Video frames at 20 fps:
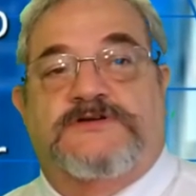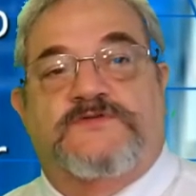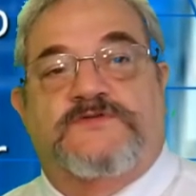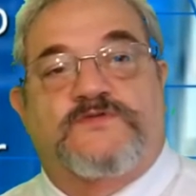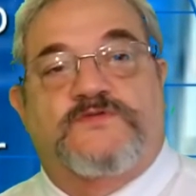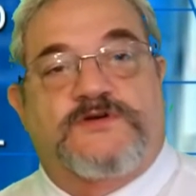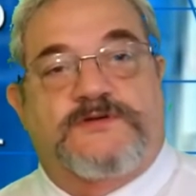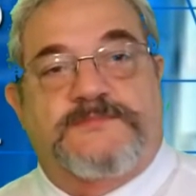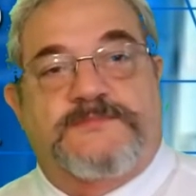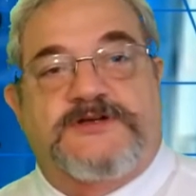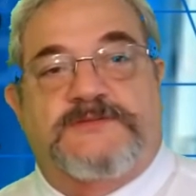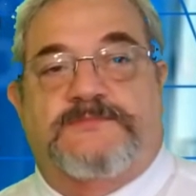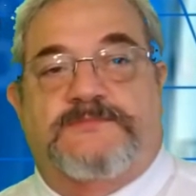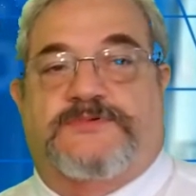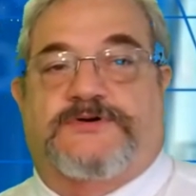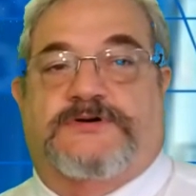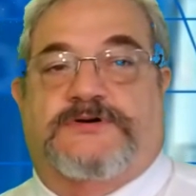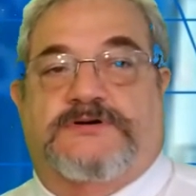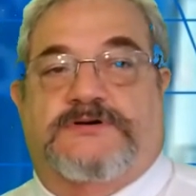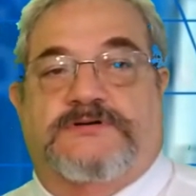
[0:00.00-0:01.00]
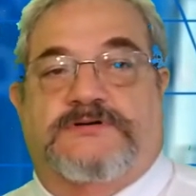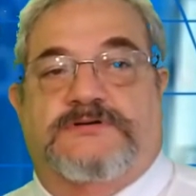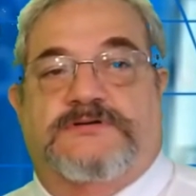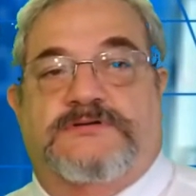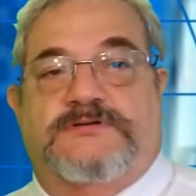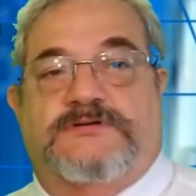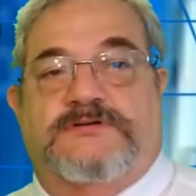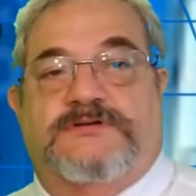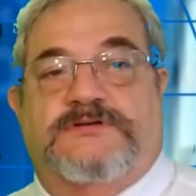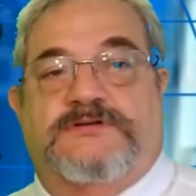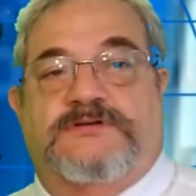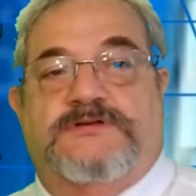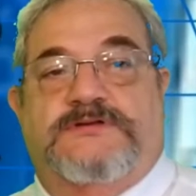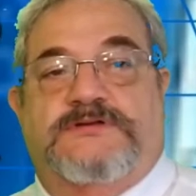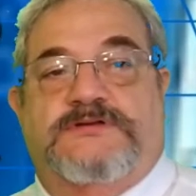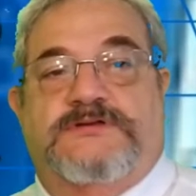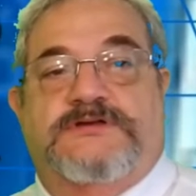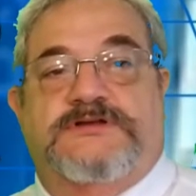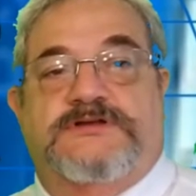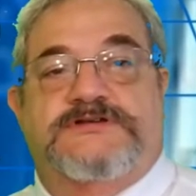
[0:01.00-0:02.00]
Remember,
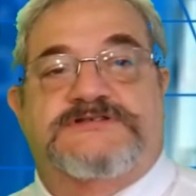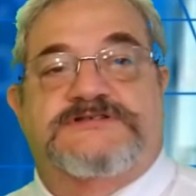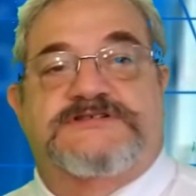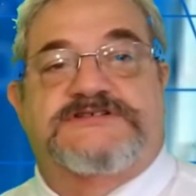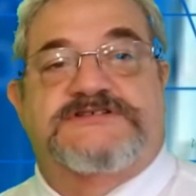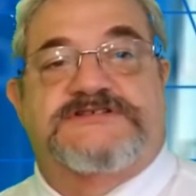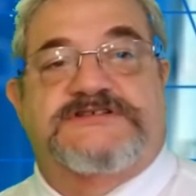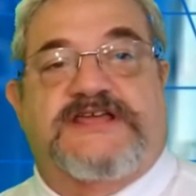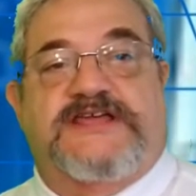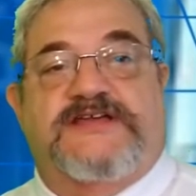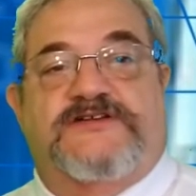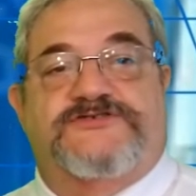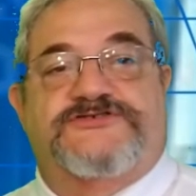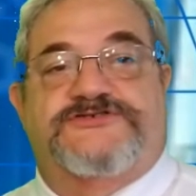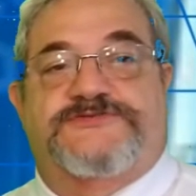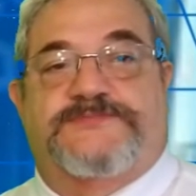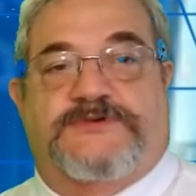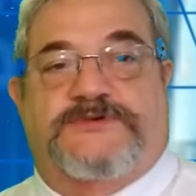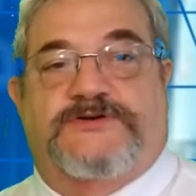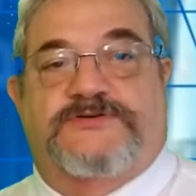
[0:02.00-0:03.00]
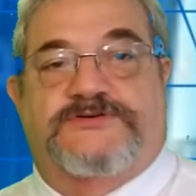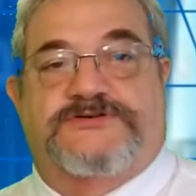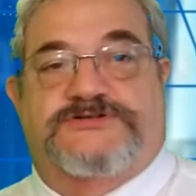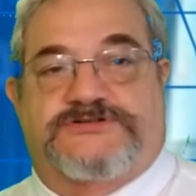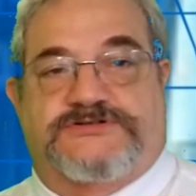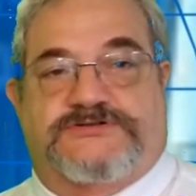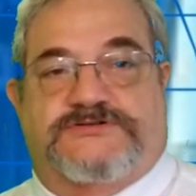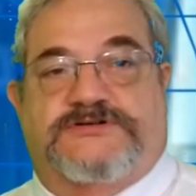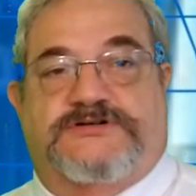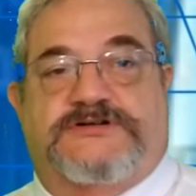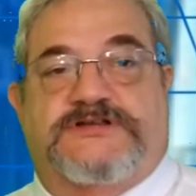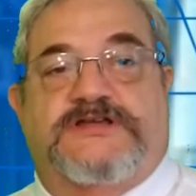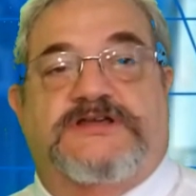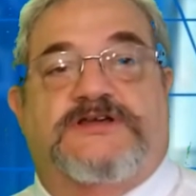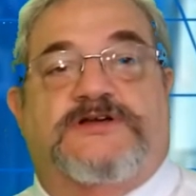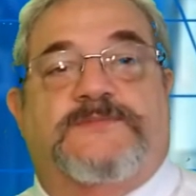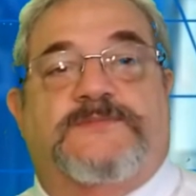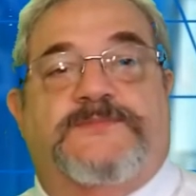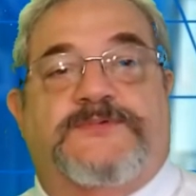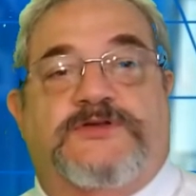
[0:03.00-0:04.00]
it is a sales brochure to
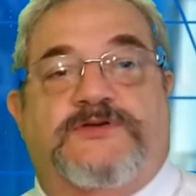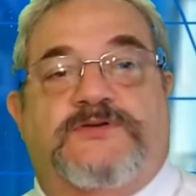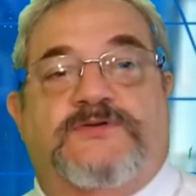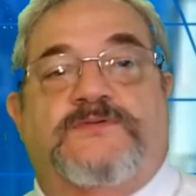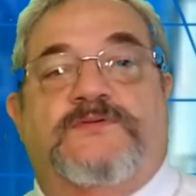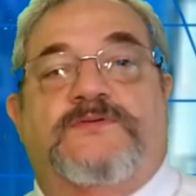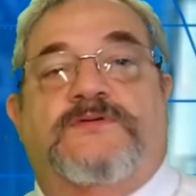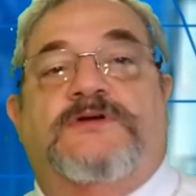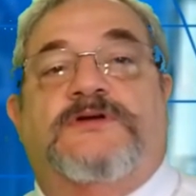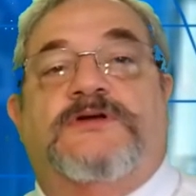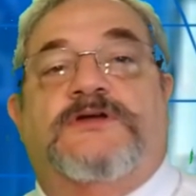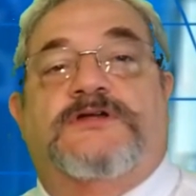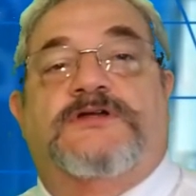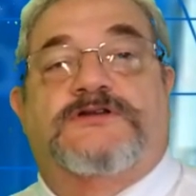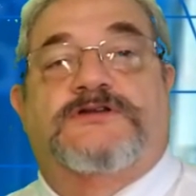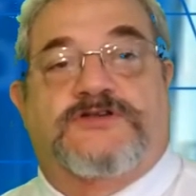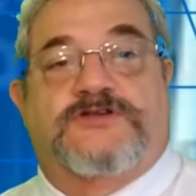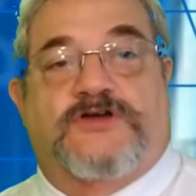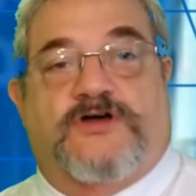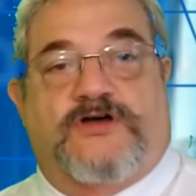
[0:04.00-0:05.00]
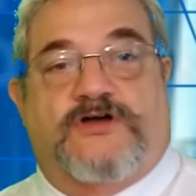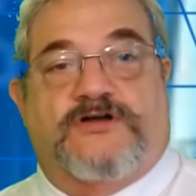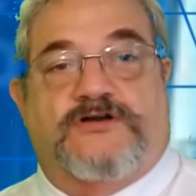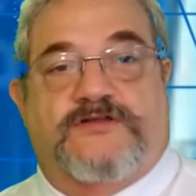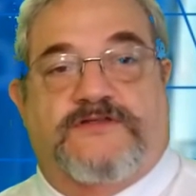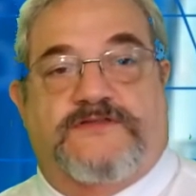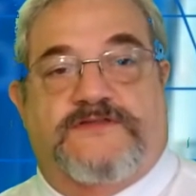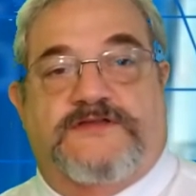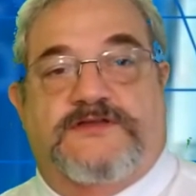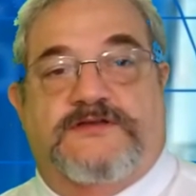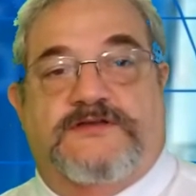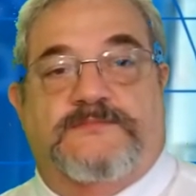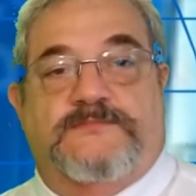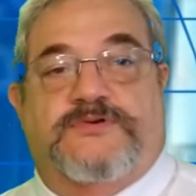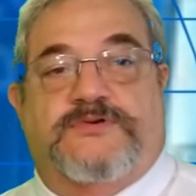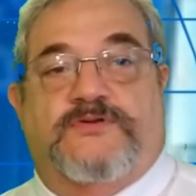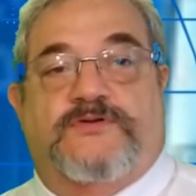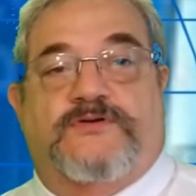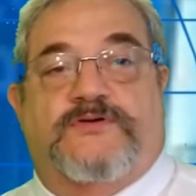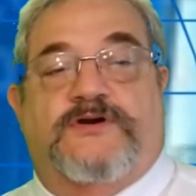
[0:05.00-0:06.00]
help you talk to the
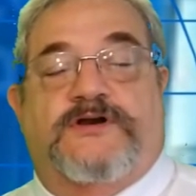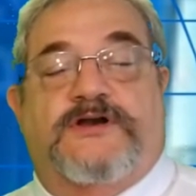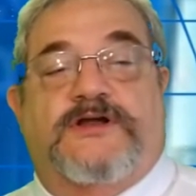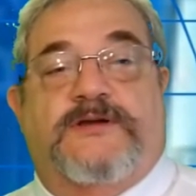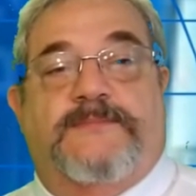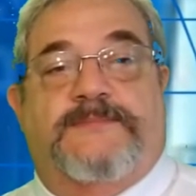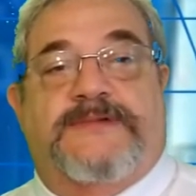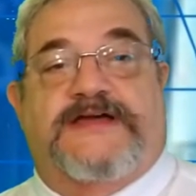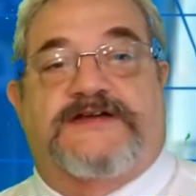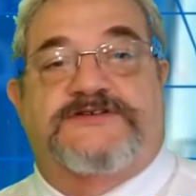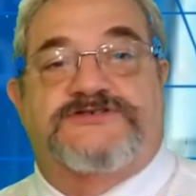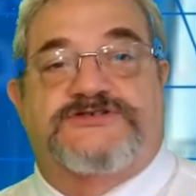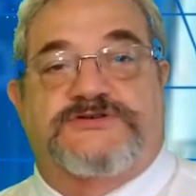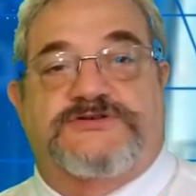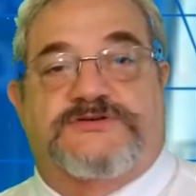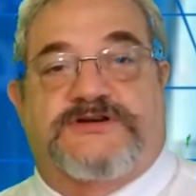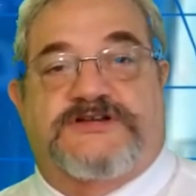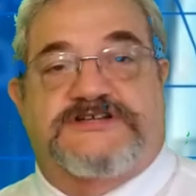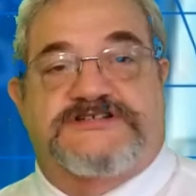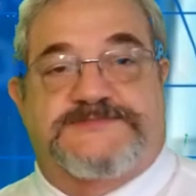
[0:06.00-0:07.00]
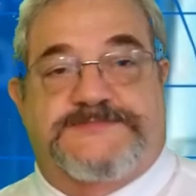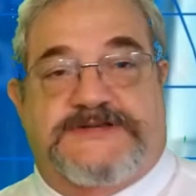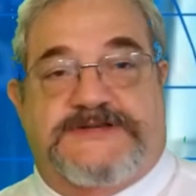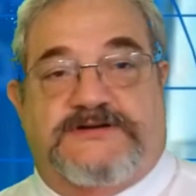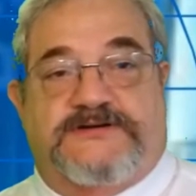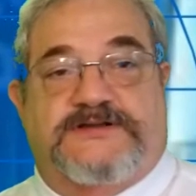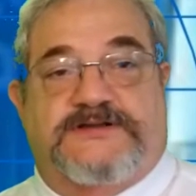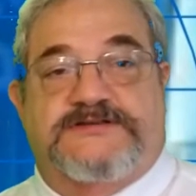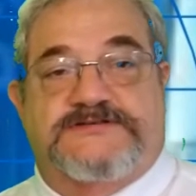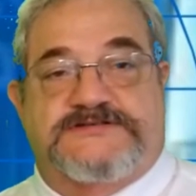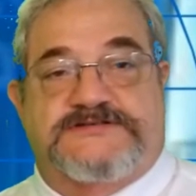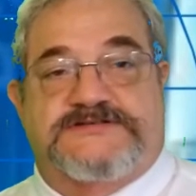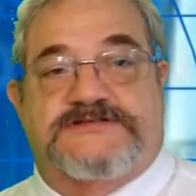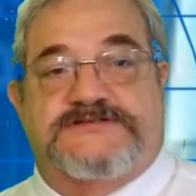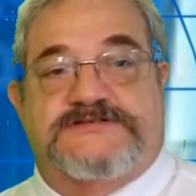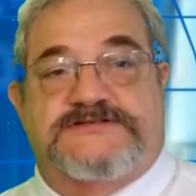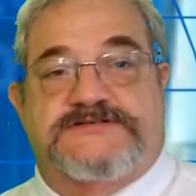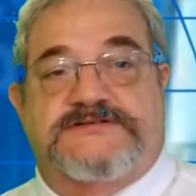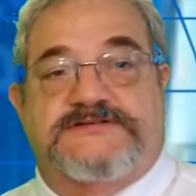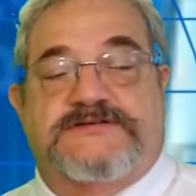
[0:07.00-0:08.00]
employer about your
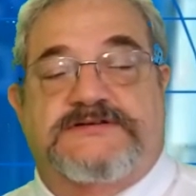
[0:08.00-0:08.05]
experiences.